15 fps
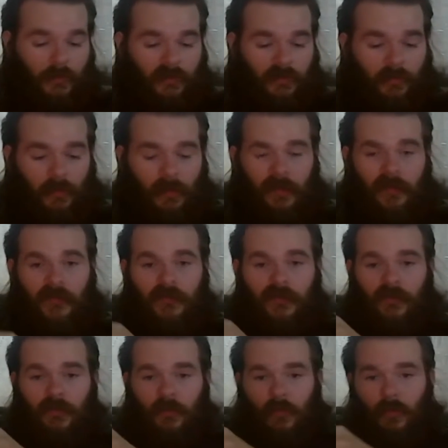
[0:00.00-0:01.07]
corresponds
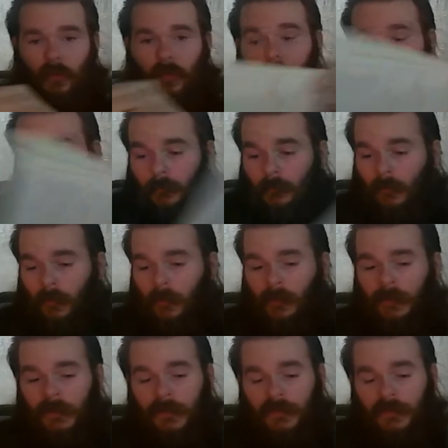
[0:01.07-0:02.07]
to part of the